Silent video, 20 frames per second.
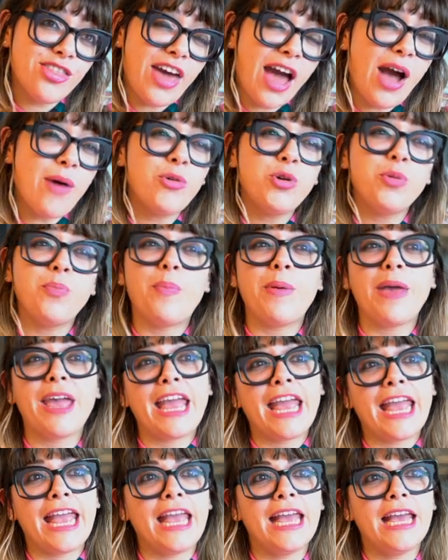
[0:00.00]
that would
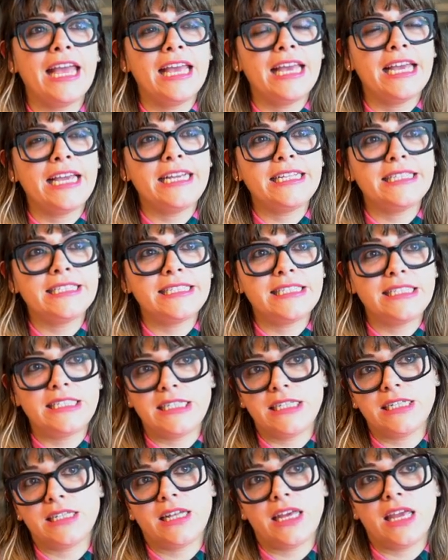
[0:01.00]
be
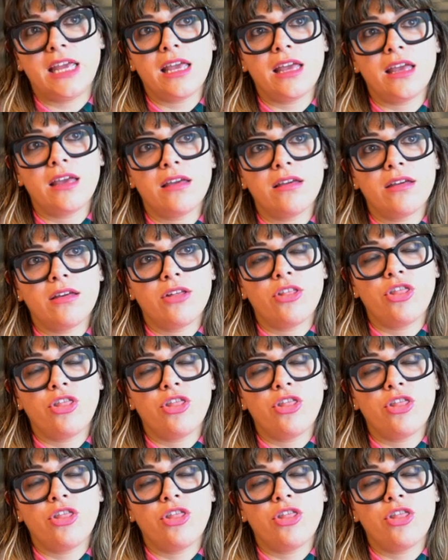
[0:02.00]
instilling